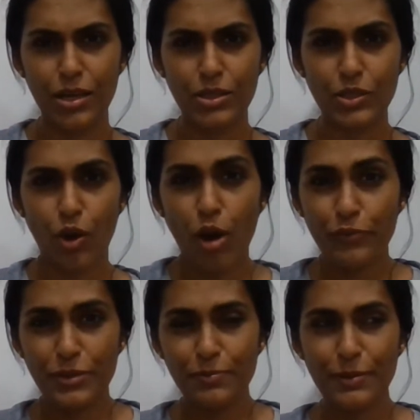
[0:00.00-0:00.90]
So
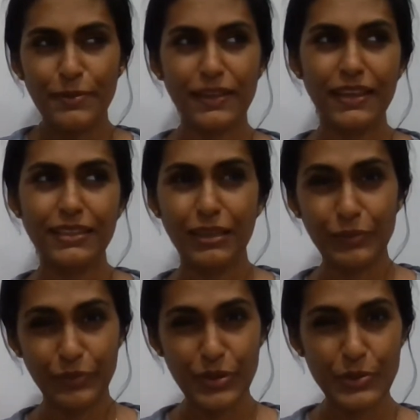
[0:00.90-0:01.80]
often people get
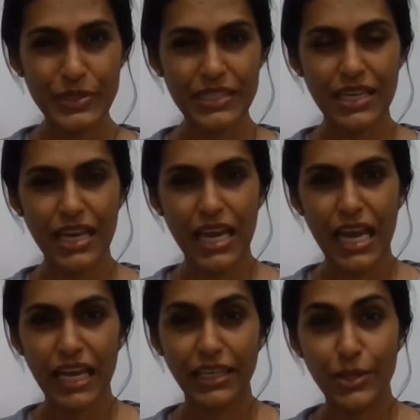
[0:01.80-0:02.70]
confused
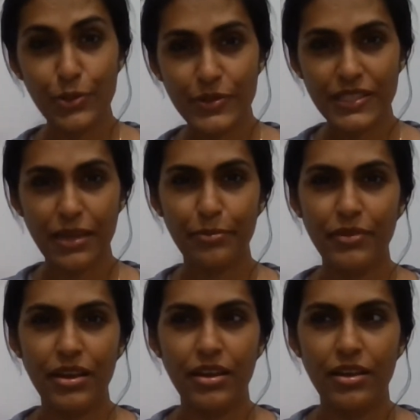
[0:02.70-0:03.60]
and use them
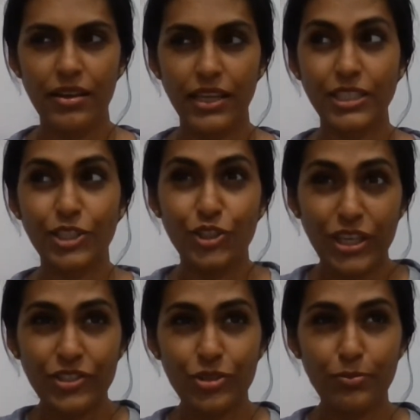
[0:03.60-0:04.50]

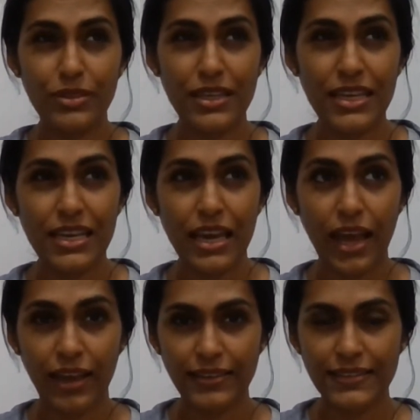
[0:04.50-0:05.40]
interchangeably
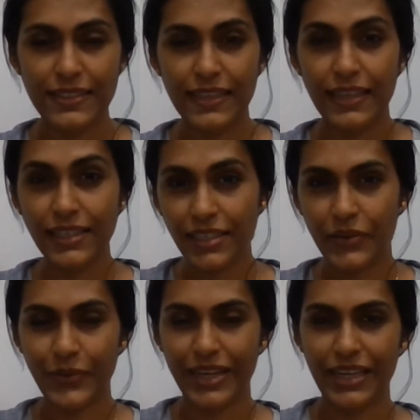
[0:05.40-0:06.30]
and
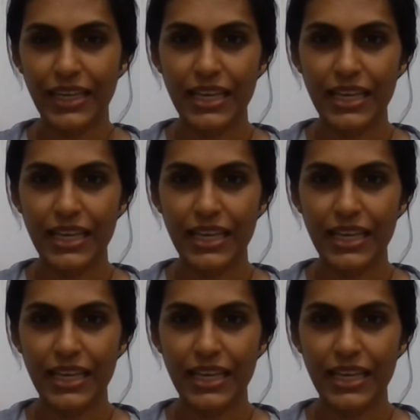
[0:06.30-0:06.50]
incorrectly.